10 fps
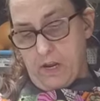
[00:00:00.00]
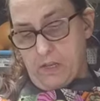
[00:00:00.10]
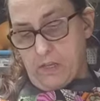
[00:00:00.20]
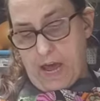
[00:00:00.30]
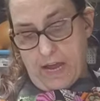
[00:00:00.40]

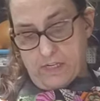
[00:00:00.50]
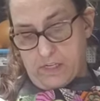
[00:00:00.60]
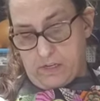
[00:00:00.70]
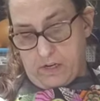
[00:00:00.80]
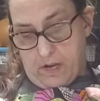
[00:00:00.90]

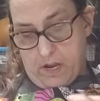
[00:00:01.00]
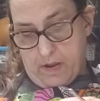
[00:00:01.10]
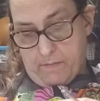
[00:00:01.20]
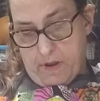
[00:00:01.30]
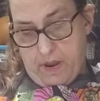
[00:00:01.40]
that
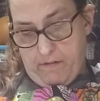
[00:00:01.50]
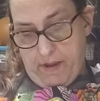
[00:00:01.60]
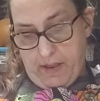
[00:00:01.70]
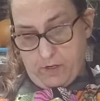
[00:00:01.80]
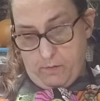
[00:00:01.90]
have
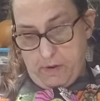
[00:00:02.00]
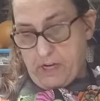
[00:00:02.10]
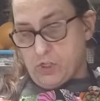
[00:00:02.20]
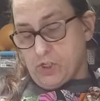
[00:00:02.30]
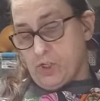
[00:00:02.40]
had their
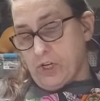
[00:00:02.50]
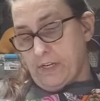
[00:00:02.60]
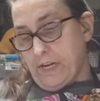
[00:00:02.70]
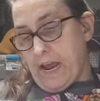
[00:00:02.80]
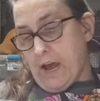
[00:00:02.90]
pages
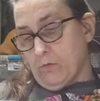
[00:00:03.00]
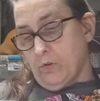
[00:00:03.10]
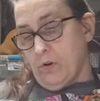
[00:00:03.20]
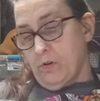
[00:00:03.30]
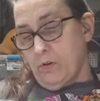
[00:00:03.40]
shut down
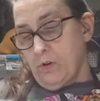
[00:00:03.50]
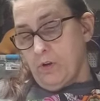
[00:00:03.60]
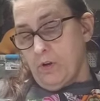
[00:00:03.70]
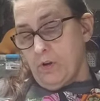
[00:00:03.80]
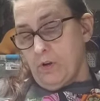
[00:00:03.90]

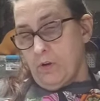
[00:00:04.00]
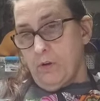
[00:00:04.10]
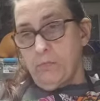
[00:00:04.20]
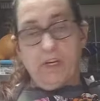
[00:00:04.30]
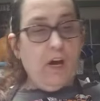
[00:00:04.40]

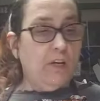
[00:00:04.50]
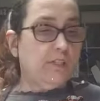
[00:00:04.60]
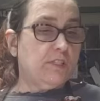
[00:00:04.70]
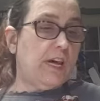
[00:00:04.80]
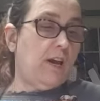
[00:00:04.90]

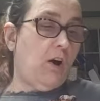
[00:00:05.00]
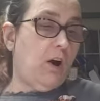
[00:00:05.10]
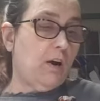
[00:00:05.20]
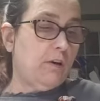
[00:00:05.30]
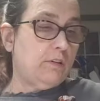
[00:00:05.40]
because they
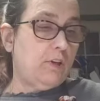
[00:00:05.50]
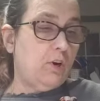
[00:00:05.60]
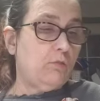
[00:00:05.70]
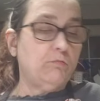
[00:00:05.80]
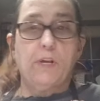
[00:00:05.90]

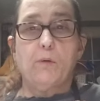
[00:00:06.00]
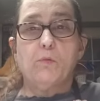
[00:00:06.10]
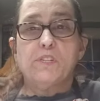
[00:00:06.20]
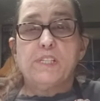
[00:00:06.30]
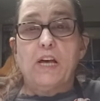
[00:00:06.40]

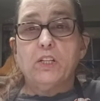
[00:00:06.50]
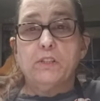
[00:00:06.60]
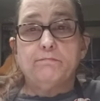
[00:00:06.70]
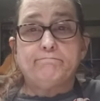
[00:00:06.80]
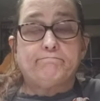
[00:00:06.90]
were
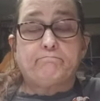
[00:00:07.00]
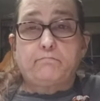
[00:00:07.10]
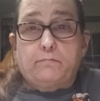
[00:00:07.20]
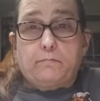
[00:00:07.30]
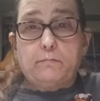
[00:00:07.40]
selling
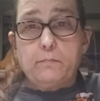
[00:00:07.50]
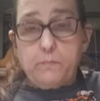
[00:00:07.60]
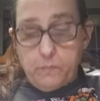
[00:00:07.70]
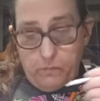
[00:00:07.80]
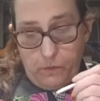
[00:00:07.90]

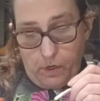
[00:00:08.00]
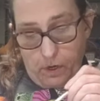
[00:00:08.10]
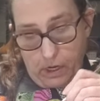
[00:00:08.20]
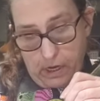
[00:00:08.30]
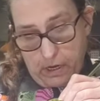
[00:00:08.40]

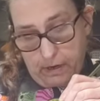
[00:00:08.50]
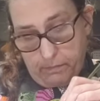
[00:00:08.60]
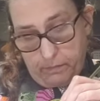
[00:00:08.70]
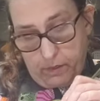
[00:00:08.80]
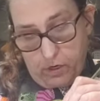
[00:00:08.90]

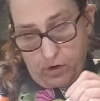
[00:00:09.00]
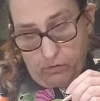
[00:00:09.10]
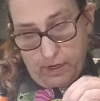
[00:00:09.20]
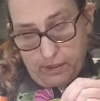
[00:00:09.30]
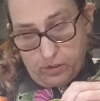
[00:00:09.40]

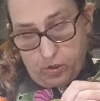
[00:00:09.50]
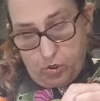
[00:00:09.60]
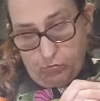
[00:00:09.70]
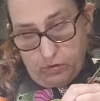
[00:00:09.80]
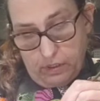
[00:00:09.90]
like
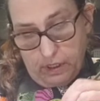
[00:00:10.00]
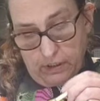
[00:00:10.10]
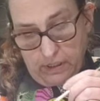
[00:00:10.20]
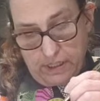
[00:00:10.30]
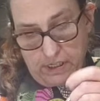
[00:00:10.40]
cute
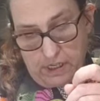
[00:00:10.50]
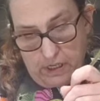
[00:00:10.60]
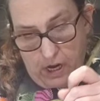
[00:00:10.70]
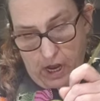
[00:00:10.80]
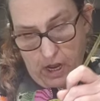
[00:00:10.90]
little
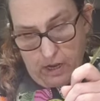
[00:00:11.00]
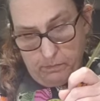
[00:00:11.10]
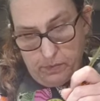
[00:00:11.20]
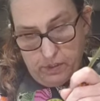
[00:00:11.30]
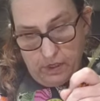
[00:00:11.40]
Disney
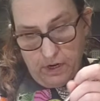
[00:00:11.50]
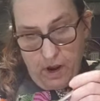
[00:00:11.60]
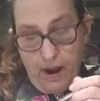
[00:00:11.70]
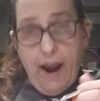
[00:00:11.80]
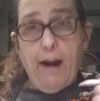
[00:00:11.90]
cups and
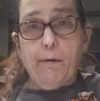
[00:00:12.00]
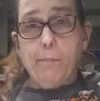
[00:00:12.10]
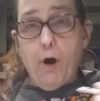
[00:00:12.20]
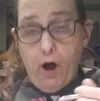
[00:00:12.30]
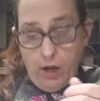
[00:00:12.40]
Harry
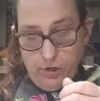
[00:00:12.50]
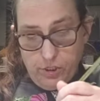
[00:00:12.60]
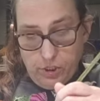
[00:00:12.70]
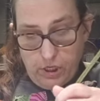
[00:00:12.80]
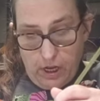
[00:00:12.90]
Potter
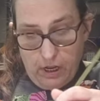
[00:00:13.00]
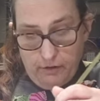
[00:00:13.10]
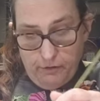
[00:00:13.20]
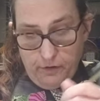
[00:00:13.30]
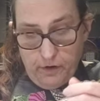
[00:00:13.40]
stuff.